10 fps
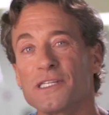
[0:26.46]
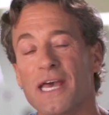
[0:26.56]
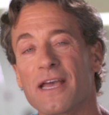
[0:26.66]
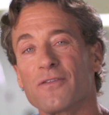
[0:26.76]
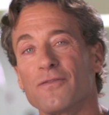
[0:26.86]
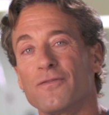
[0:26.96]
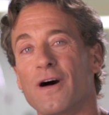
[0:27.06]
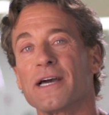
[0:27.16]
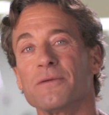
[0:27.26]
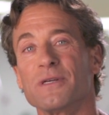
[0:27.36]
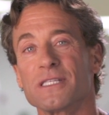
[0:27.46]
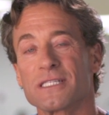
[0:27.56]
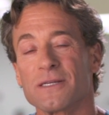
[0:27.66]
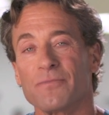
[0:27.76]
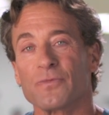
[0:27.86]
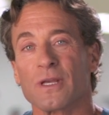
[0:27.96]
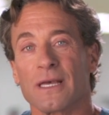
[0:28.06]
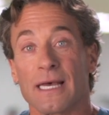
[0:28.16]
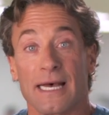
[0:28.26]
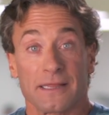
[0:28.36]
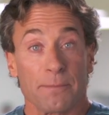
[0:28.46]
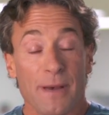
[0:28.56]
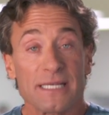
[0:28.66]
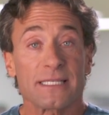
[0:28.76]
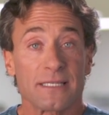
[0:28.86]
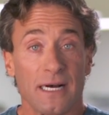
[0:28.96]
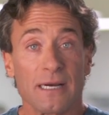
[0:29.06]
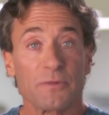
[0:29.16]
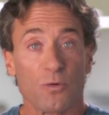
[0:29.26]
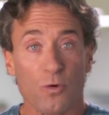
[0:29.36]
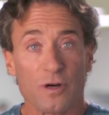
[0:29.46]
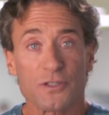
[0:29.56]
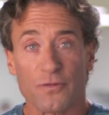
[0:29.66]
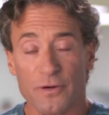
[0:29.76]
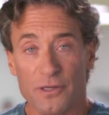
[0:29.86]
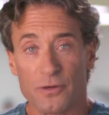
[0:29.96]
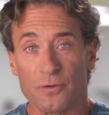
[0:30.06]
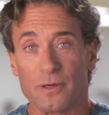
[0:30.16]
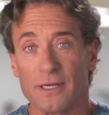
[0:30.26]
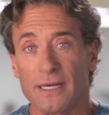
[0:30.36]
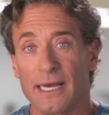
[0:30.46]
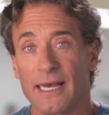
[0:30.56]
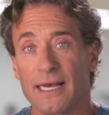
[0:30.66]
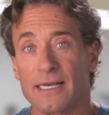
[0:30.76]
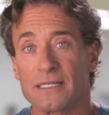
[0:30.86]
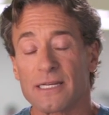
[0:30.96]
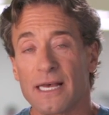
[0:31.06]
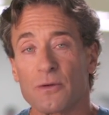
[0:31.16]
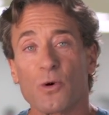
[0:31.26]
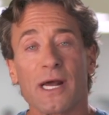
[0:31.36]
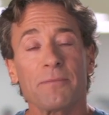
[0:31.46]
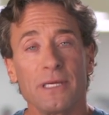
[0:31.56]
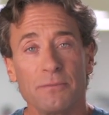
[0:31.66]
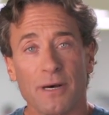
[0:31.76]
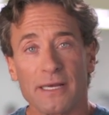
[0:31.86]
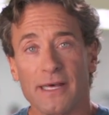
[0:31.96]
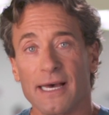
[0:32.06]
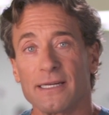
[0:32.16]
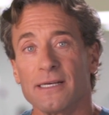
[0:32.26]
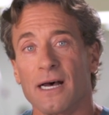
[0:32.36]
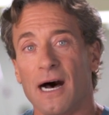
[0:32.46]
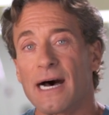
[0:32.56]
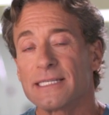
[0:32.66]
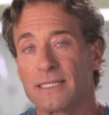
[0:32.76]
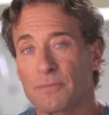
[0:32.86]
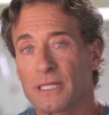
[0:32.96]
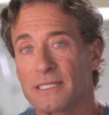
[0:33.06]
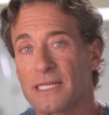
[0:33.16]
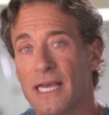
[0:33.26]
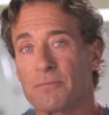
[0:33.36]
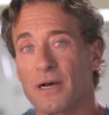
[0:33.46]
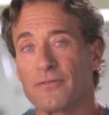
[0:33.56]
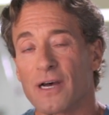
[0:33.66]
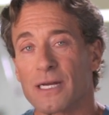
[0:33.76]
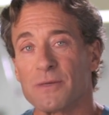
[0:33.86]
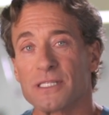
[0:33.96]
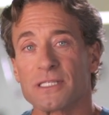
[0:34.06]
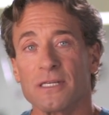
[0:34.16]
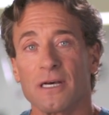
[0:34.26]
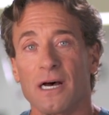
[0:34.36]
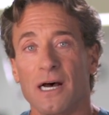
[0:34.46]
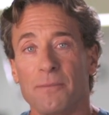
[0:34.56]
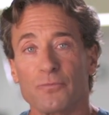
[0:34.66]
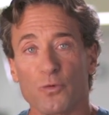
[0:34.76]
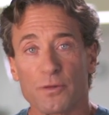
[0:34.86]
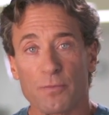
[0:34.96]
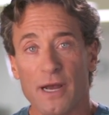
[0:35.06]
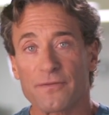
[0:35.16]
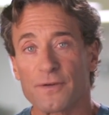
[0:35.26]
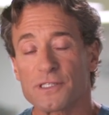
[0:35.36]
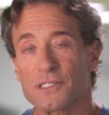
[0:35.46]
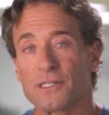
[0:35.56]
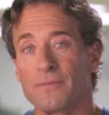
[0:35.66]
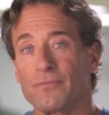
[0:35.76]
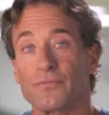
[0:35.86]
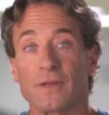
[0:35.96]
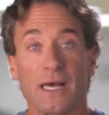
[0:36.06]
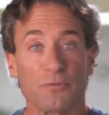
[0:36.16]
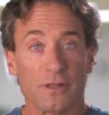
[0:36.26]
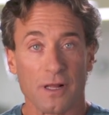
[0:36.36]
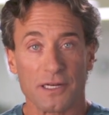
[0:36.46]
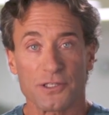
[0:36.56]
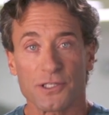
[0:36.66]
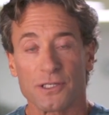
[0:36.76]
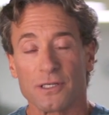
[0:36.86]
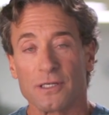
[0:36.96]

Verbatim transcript: take vitamins at the best time that works for you. And, and what I mean by that, I typically take my vitamins um, with breakfast, and with lunch.